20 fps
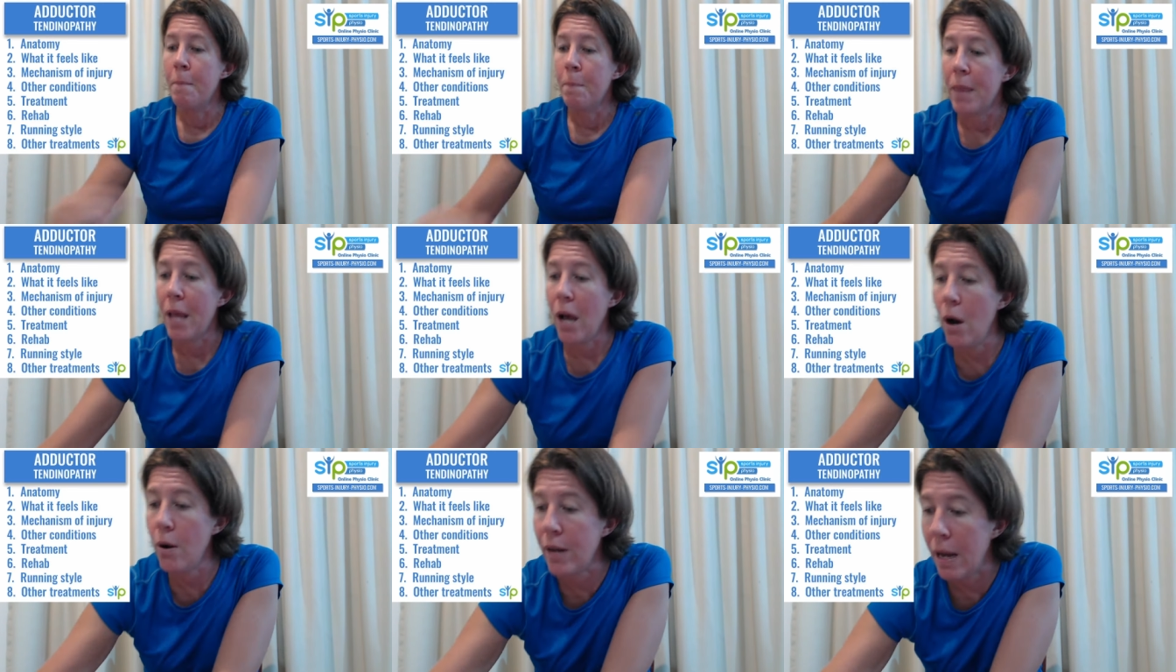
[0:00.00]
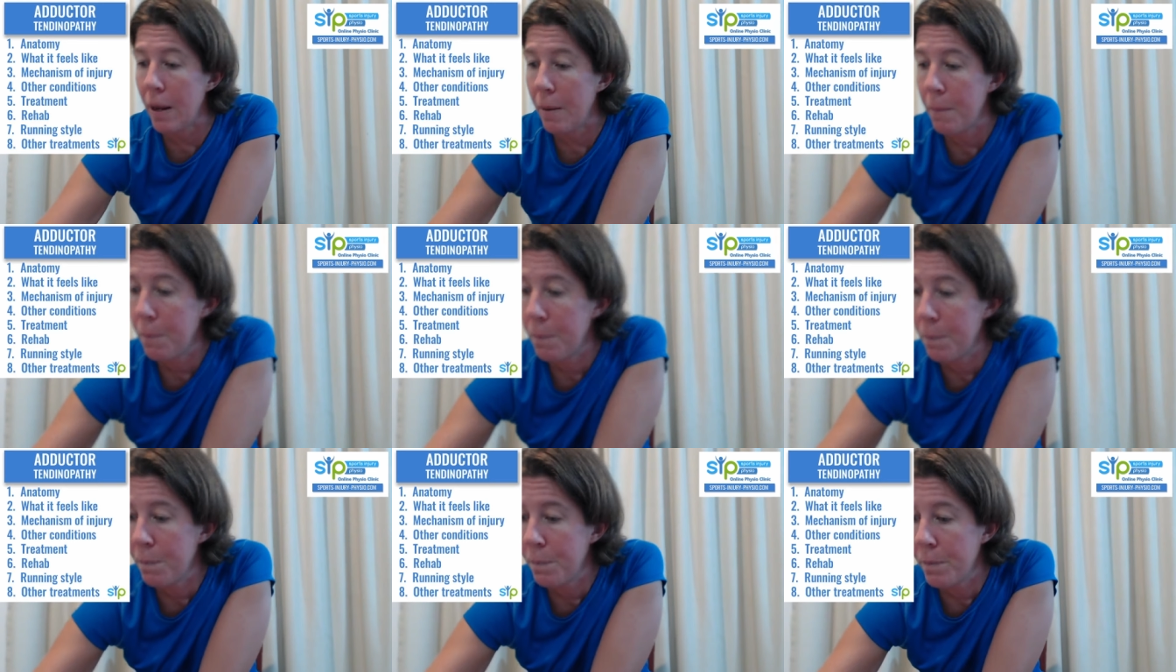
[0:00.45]
Okay,
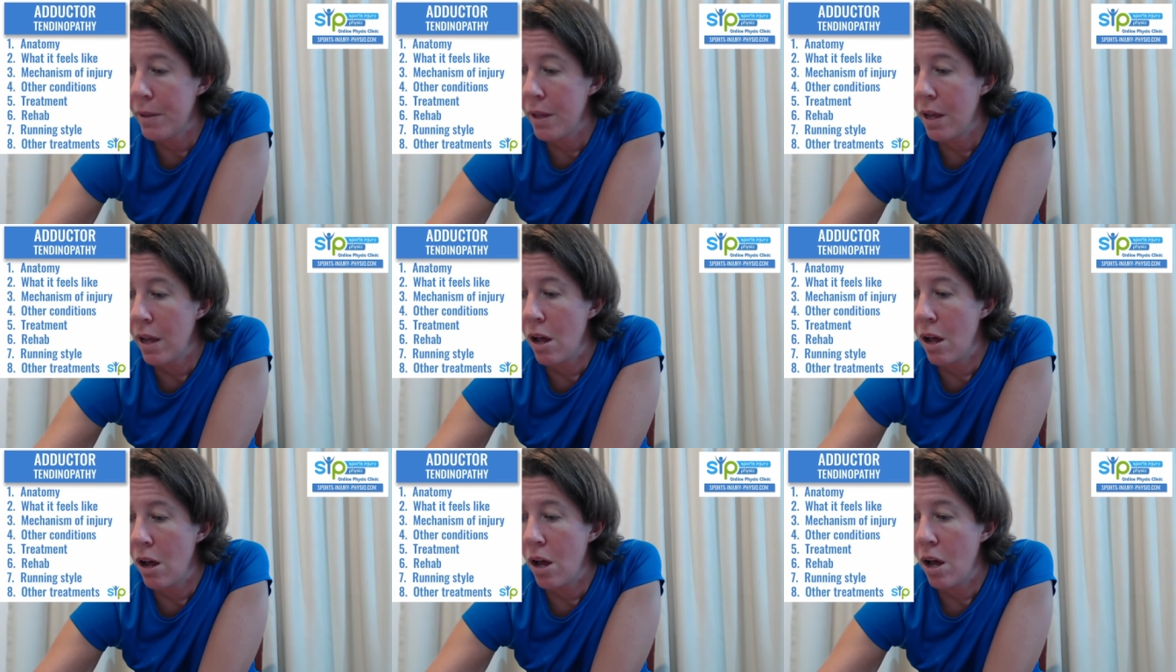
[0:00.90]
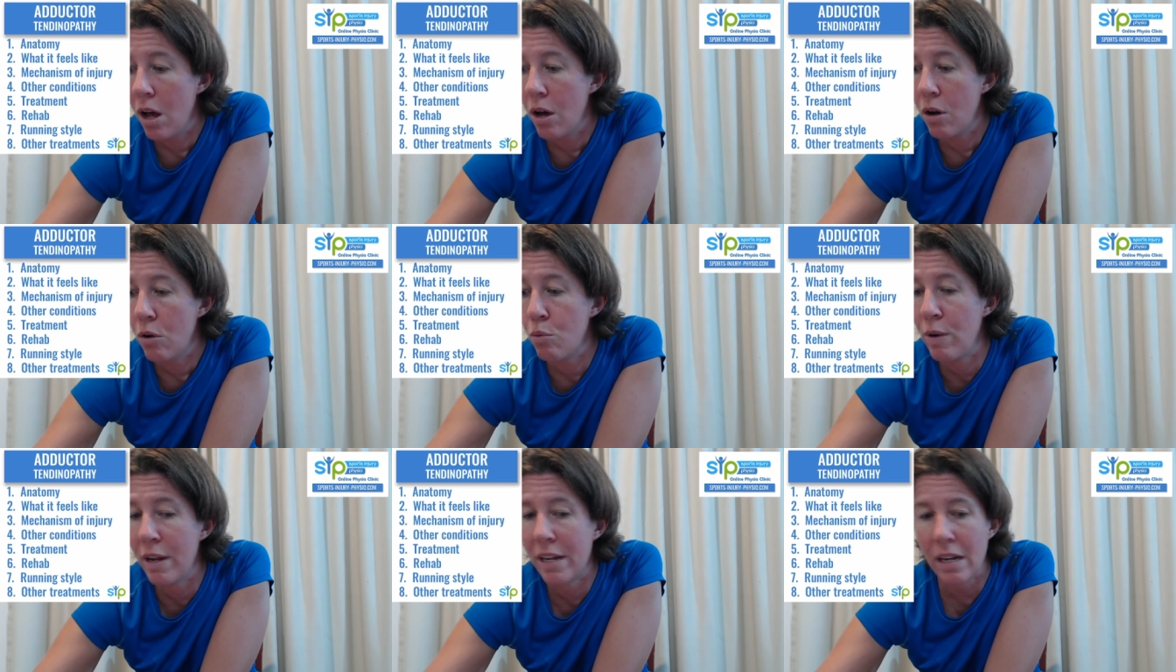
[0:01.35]

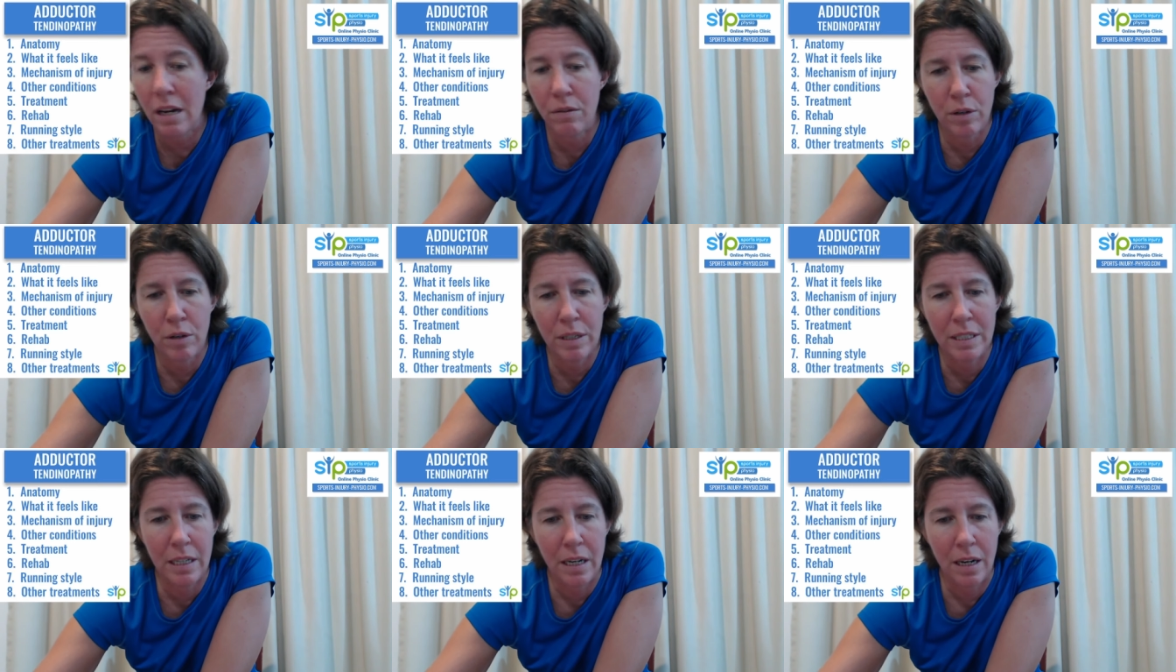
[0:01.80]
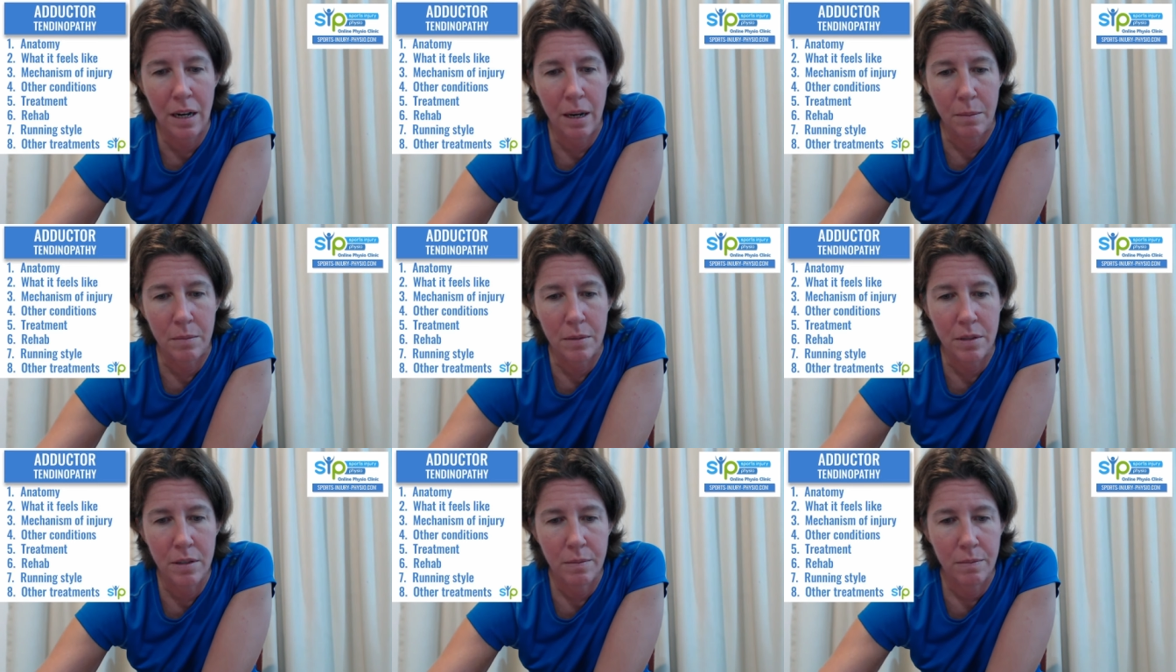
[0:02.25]
recovery
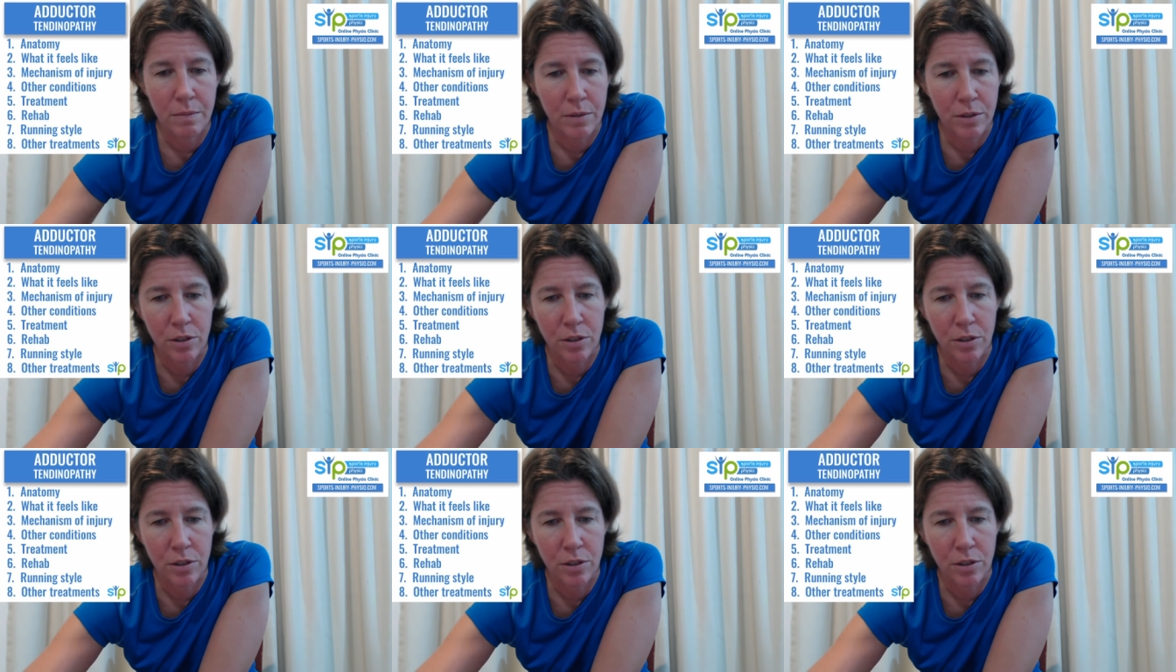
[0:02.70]
times.